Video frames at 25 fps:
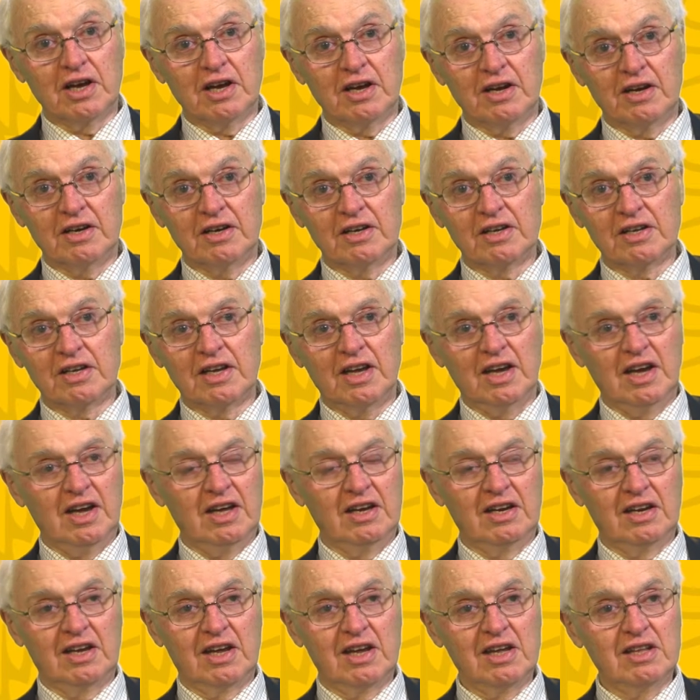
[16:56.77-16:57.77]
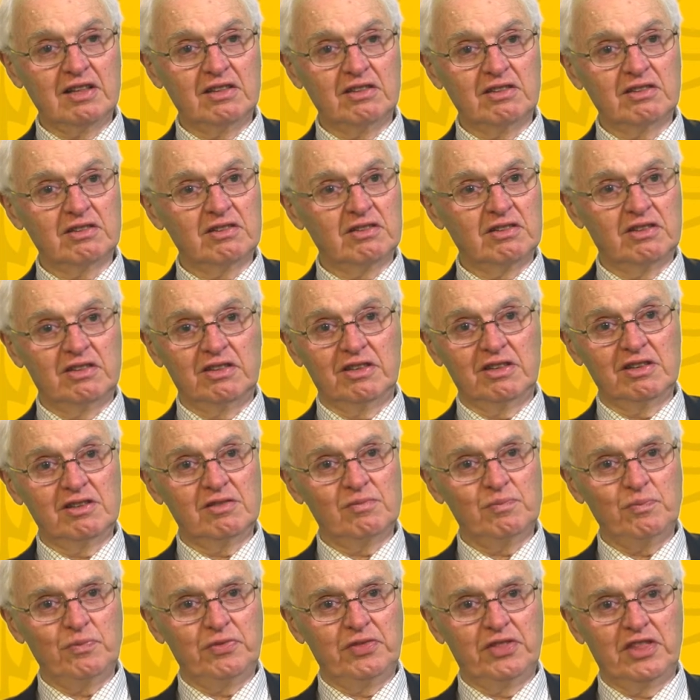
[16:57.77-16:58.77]
And again,
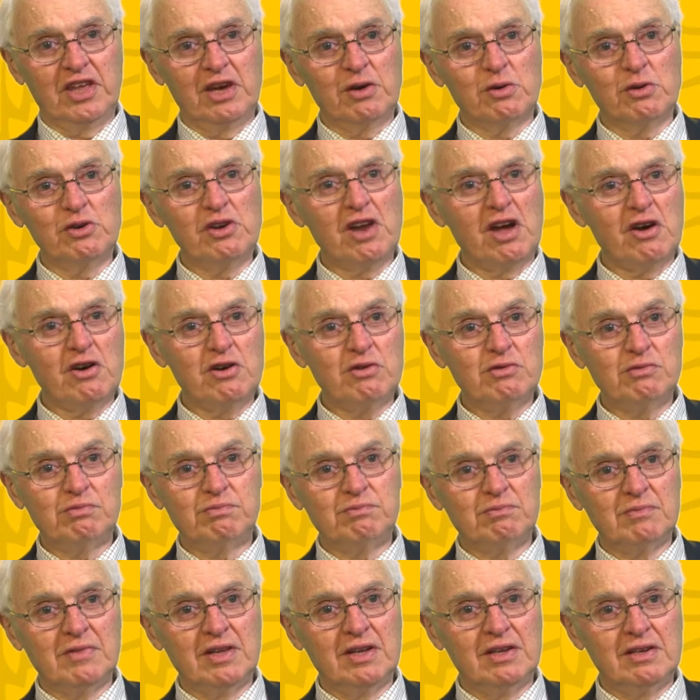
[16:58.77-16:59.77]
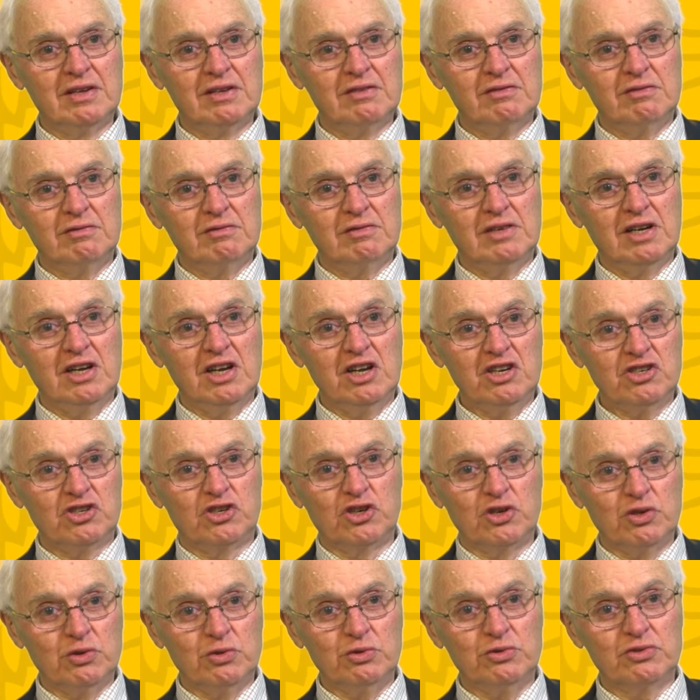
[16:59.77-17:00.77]
there were no
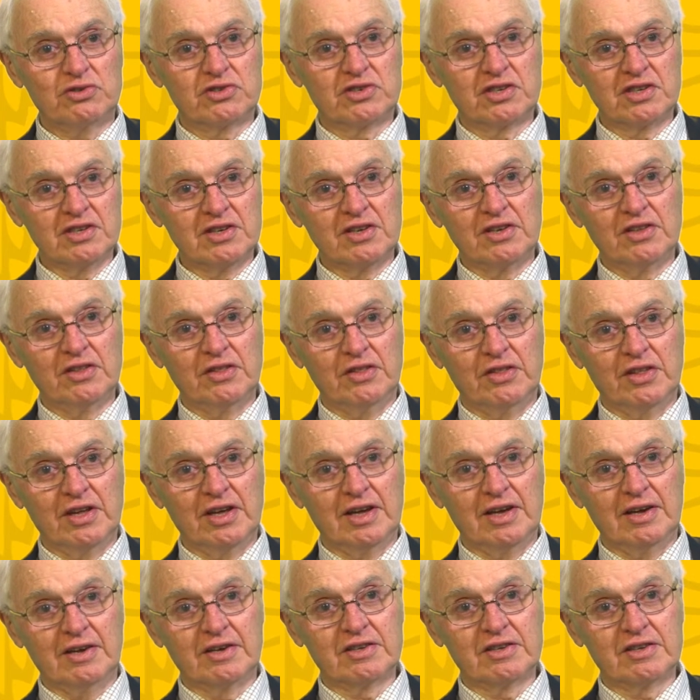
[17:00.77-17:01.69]
issues there.